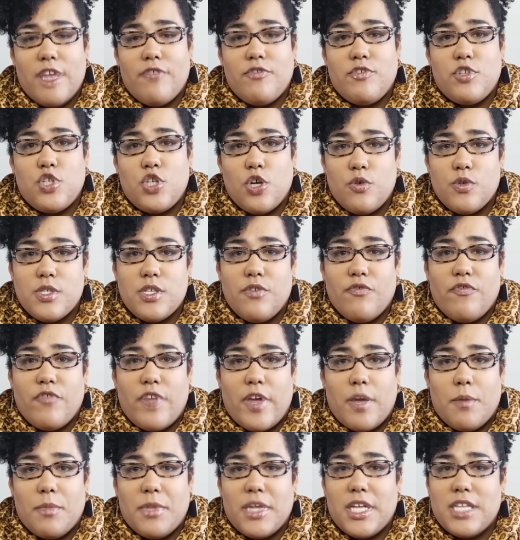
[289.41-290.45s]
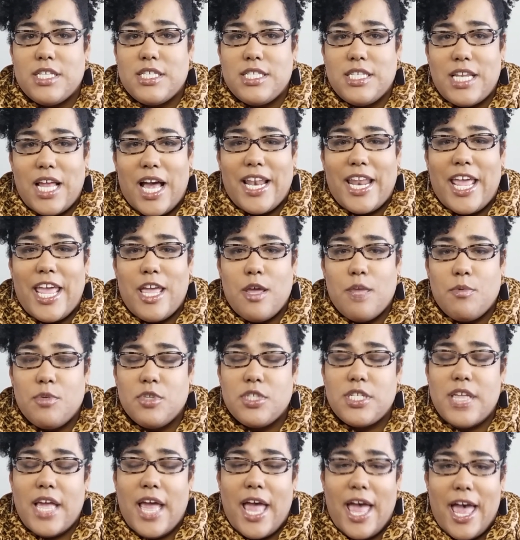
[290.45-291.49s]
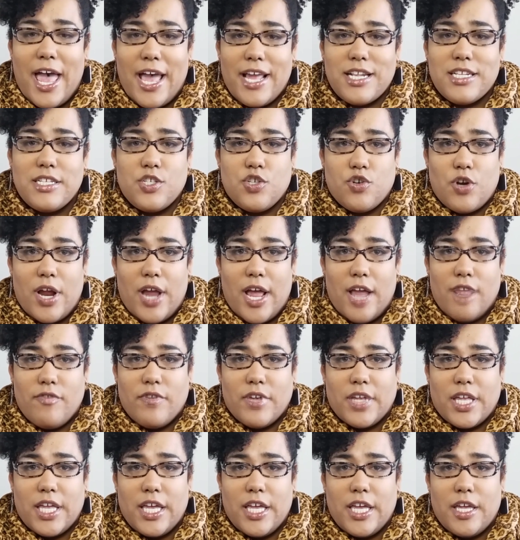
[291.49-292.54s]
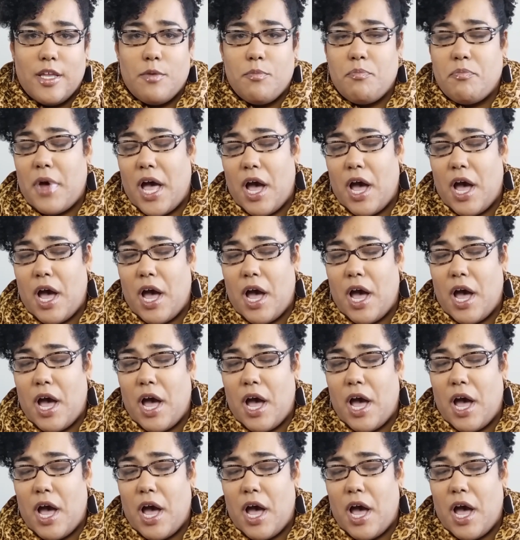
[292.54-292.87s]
if chosen family is not able to act as your advocate,